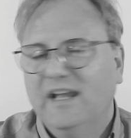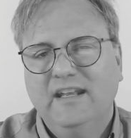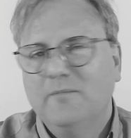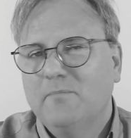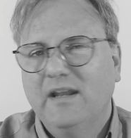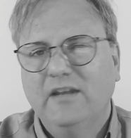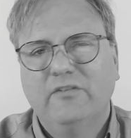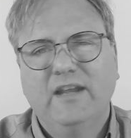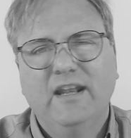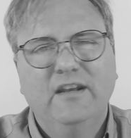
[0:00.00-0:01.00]
I didn't
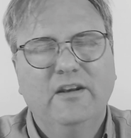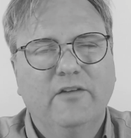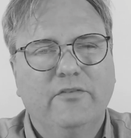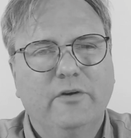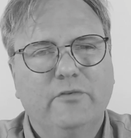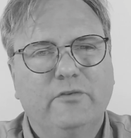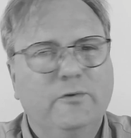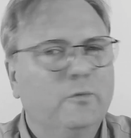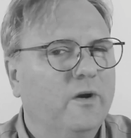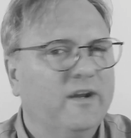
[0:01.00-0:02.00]
manage to get any of those
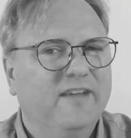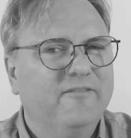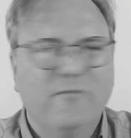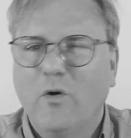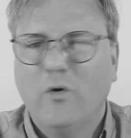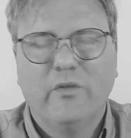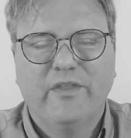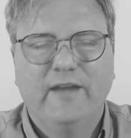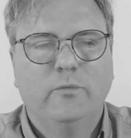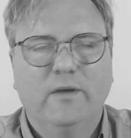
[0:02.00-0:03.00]
two working all
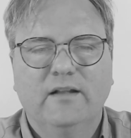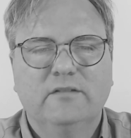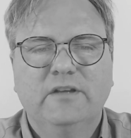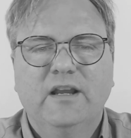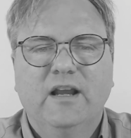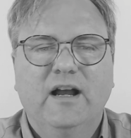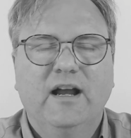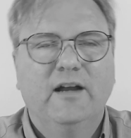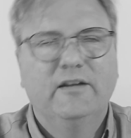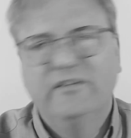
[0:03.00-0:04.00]
that well.
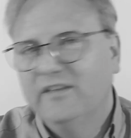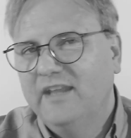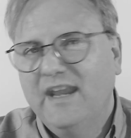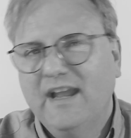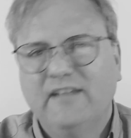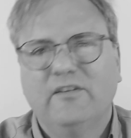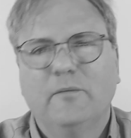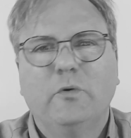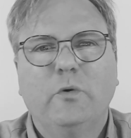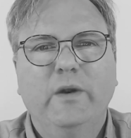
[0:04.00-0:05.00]
Uh, they had
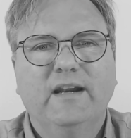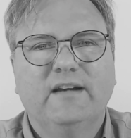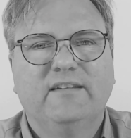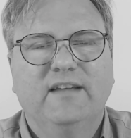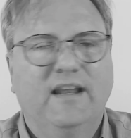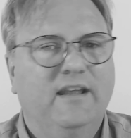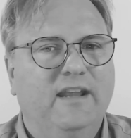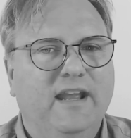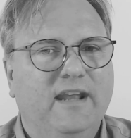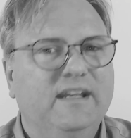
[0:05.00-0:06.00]
some quirks, and
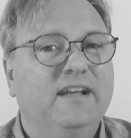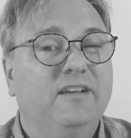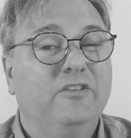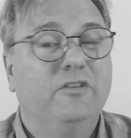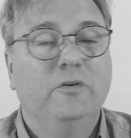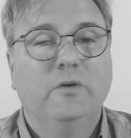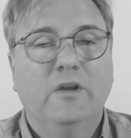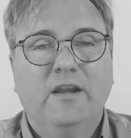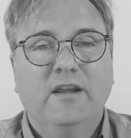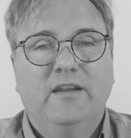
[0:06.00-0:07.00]
I needed to
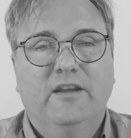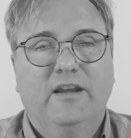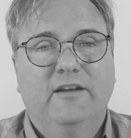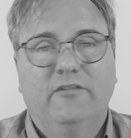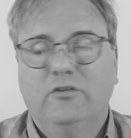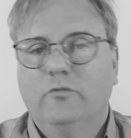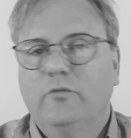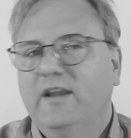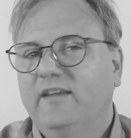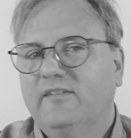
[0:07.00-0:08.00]
uh,
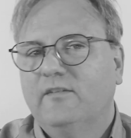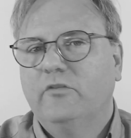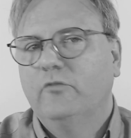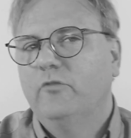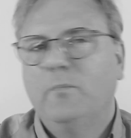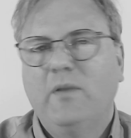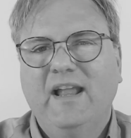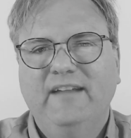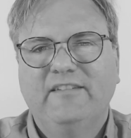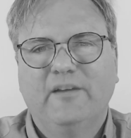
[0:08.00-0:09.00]
to to
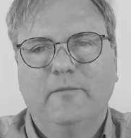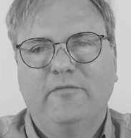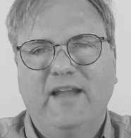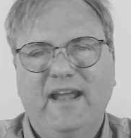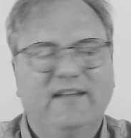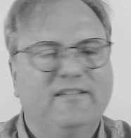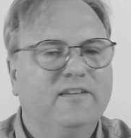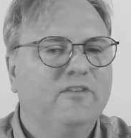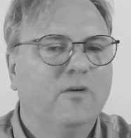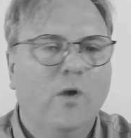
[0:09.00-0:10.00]
replace some
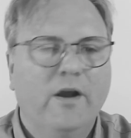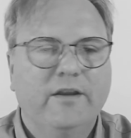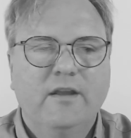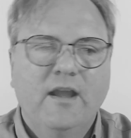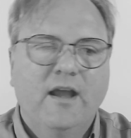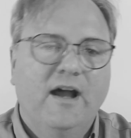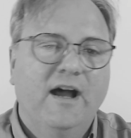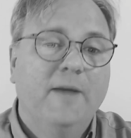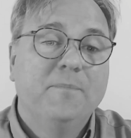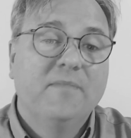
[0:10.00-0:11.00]
flags and so on.
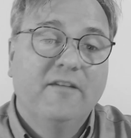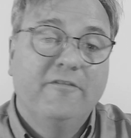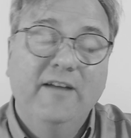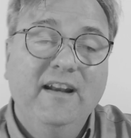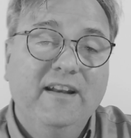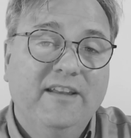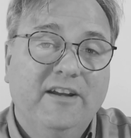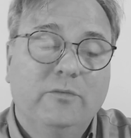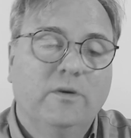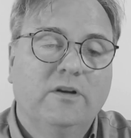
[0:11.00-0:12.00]
Um, finally,
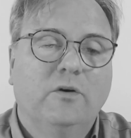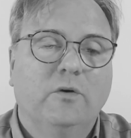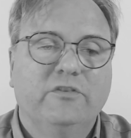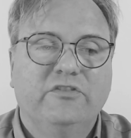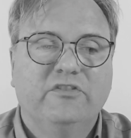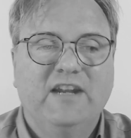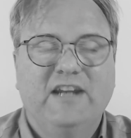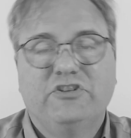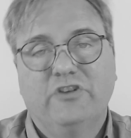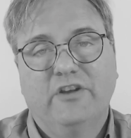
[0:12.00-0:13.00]
there's one called
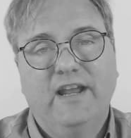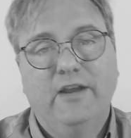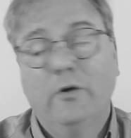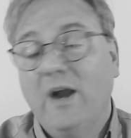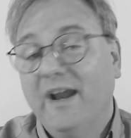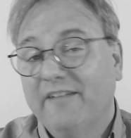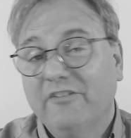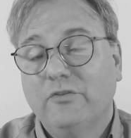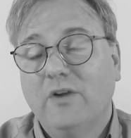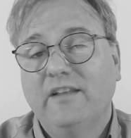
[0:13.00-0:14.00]
Stash.io. I
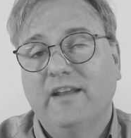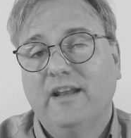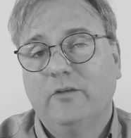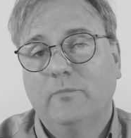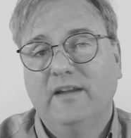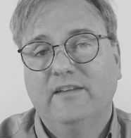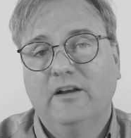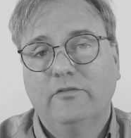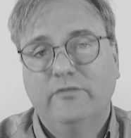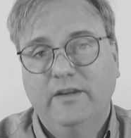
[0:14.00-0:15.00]
never tried that out
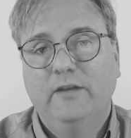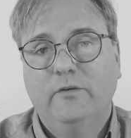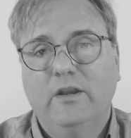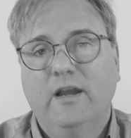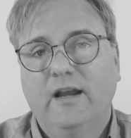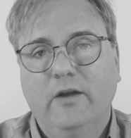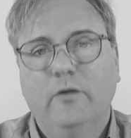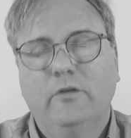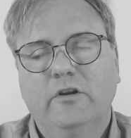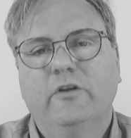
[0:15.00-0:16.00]
myself. It uh, I
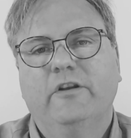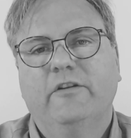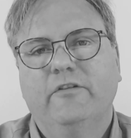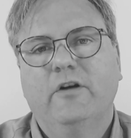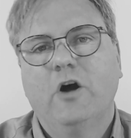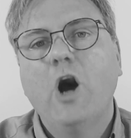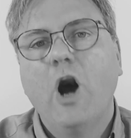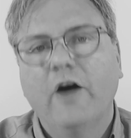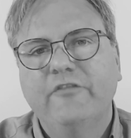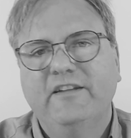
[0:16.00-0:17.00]
only learned of,
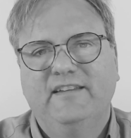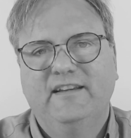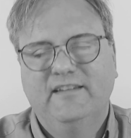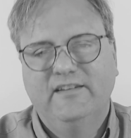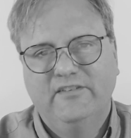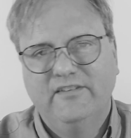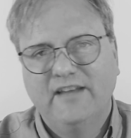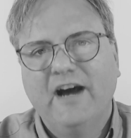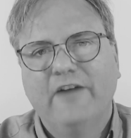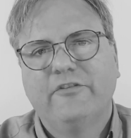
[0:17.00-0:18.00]
of its existence
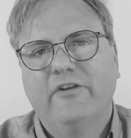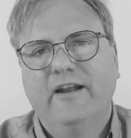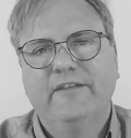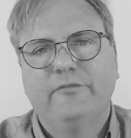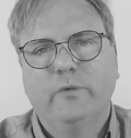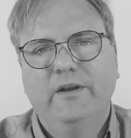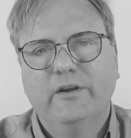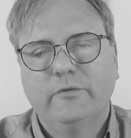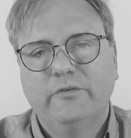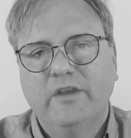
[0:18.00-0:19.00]
after I left
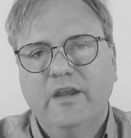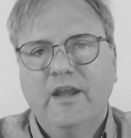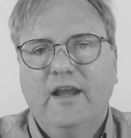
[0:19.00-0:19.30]
Windows.